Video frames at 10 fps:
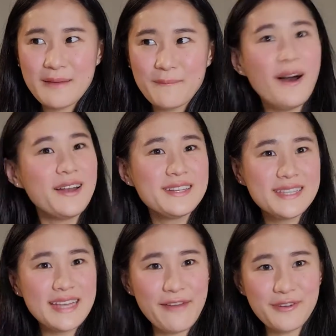but
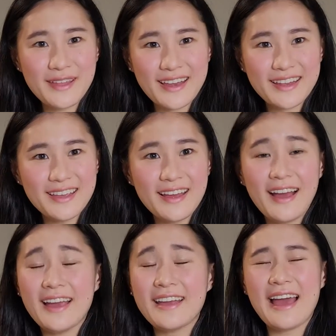honestly, after getting it,
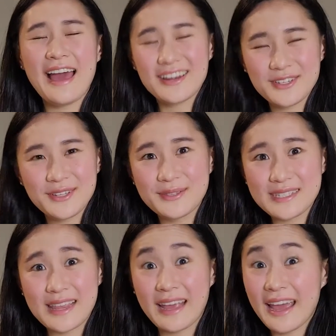I actually use
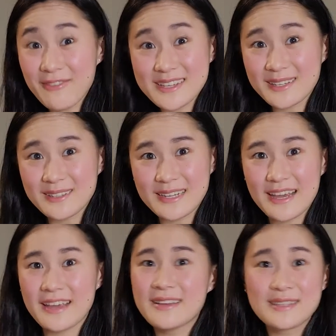this thing every single day,